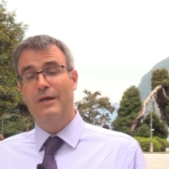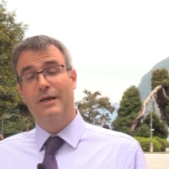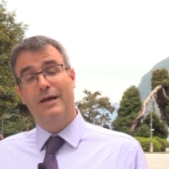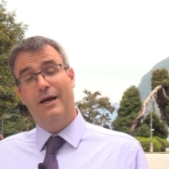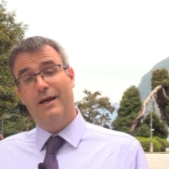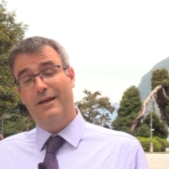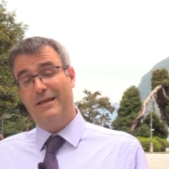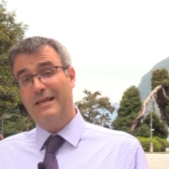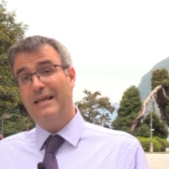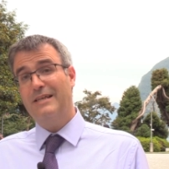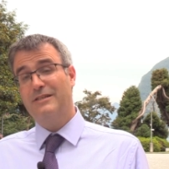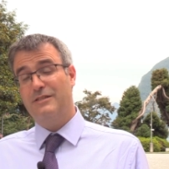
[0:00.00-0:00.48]

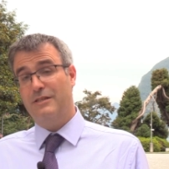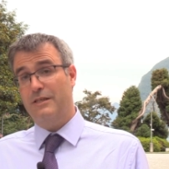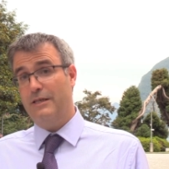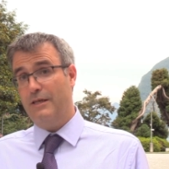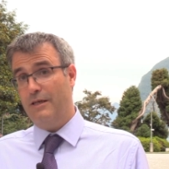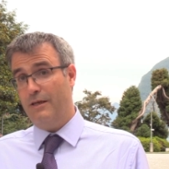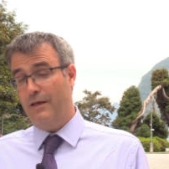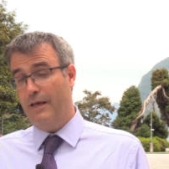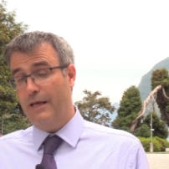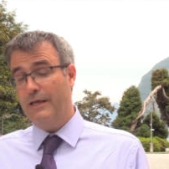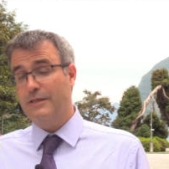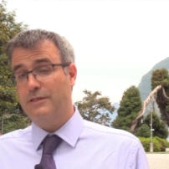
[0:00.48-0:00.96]
And I guess the
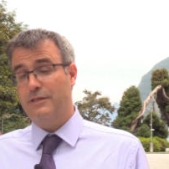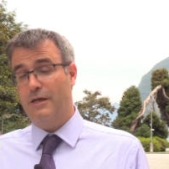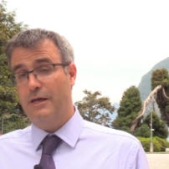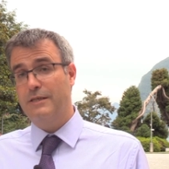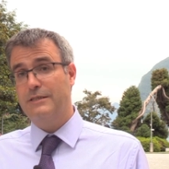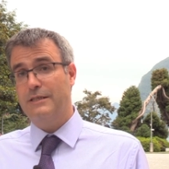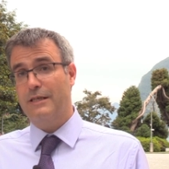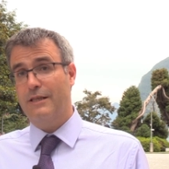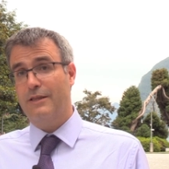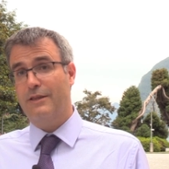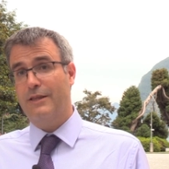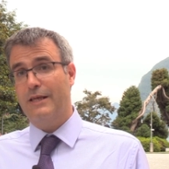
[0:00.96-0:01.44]

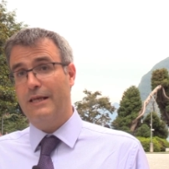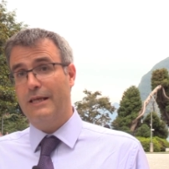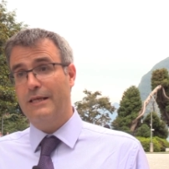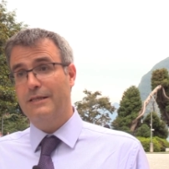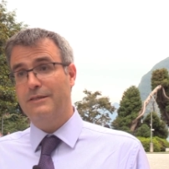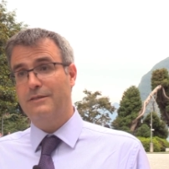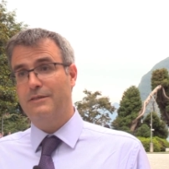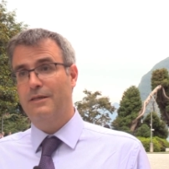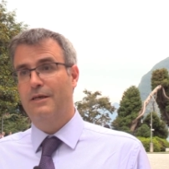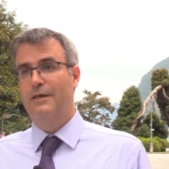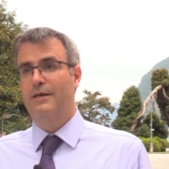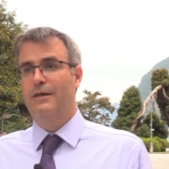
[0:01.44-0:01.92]
exciting thing
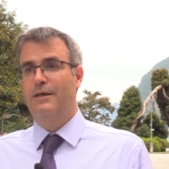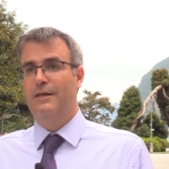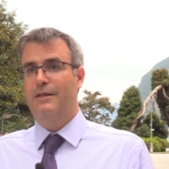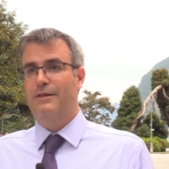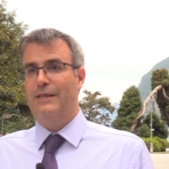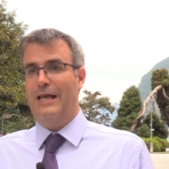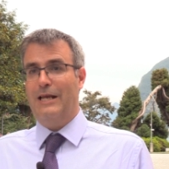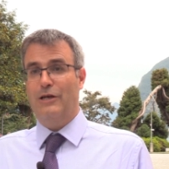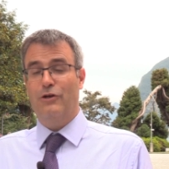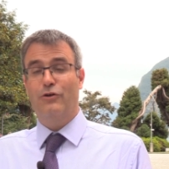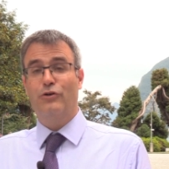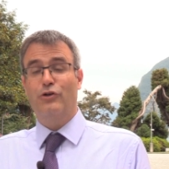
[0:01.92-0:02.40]
is
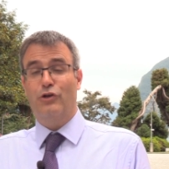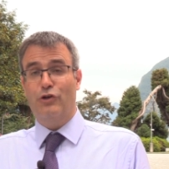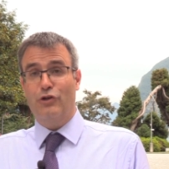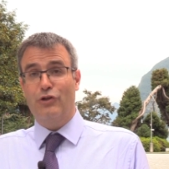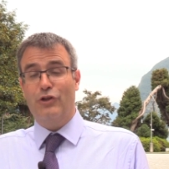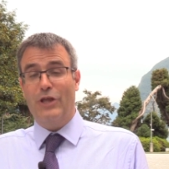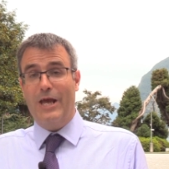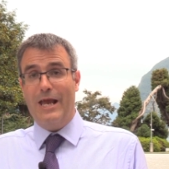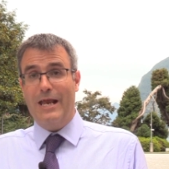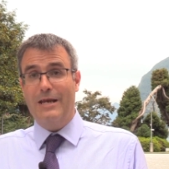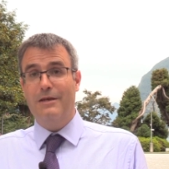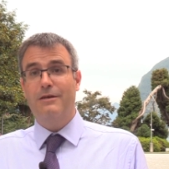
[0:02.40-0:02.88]
they look good
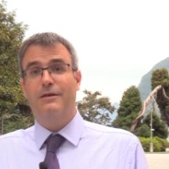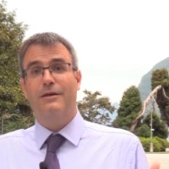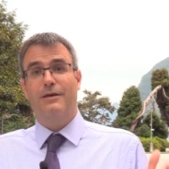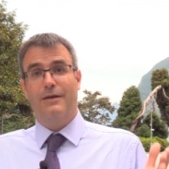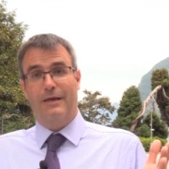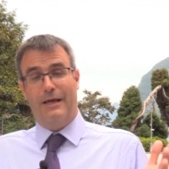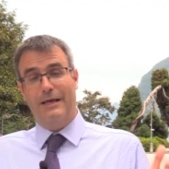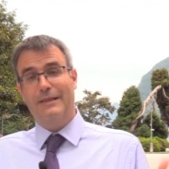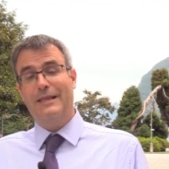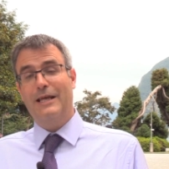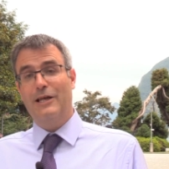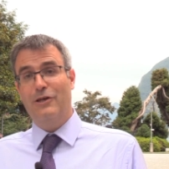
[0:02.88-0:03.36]
then
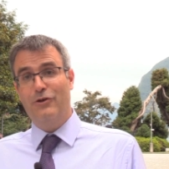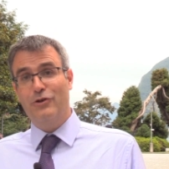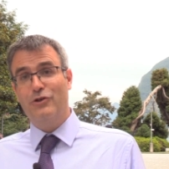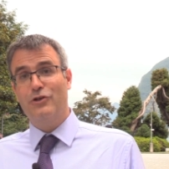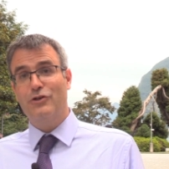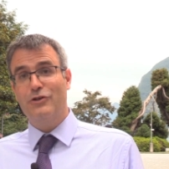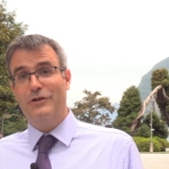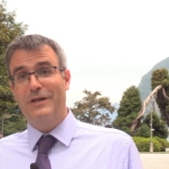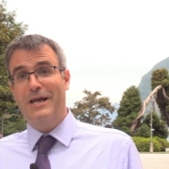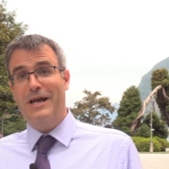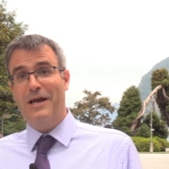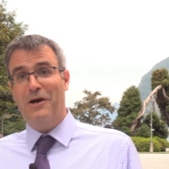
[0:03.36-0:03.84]
and they look
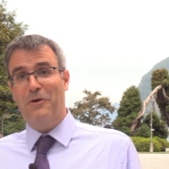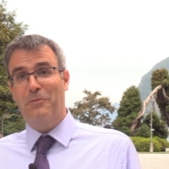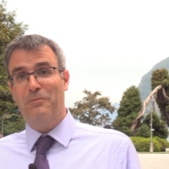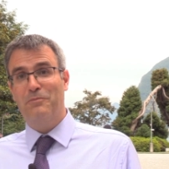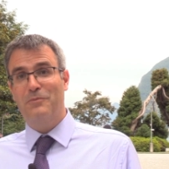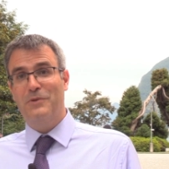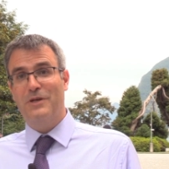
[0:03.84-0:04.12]
good now.